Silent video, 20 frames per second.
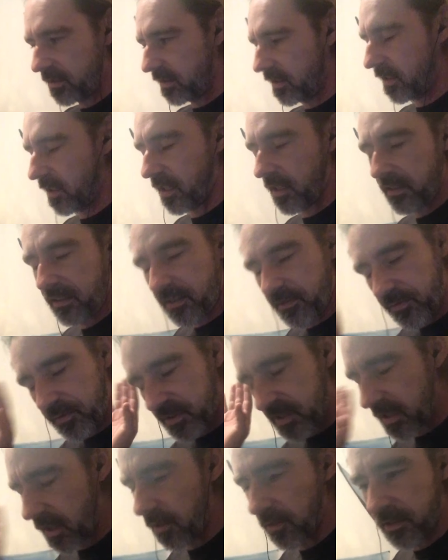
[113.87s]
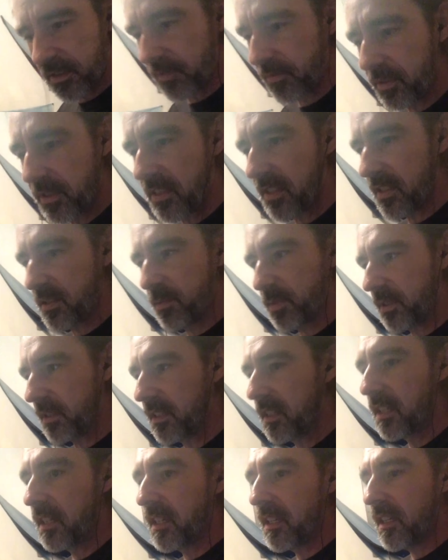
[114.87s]
a lot of subtle differences, but
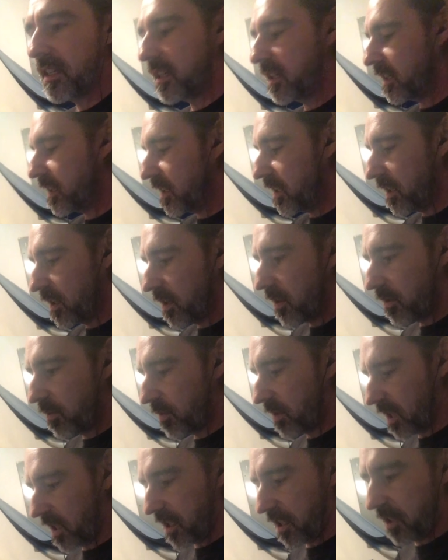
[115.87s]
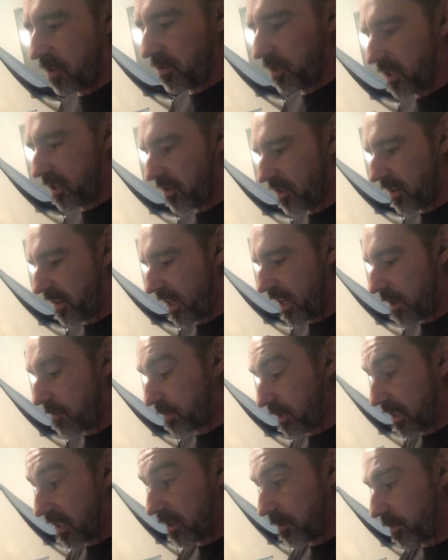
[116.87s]
we're not going to go into all that.
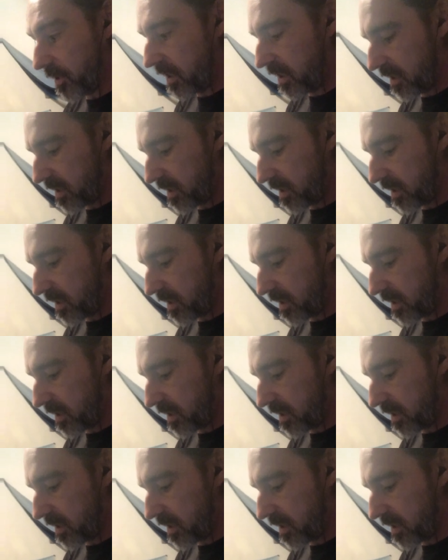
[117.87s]
But anyway,